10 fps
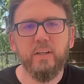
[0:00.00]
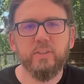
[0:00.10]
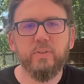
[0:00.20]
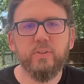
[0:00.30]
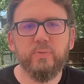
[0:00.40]

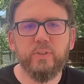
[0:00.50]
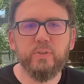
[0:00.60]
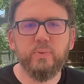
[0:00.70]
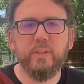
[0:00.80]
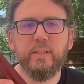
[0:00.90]
So the
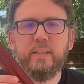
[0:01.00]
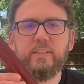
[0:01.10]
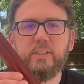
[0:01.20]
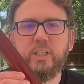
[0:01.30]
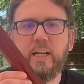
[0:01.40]
first one is
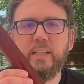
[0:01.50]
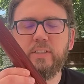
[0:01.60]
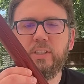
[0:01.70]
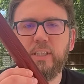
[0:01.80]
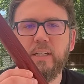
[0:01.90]
a Chinese
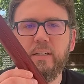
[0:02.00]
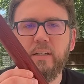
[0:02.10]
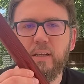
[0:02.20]
Jian,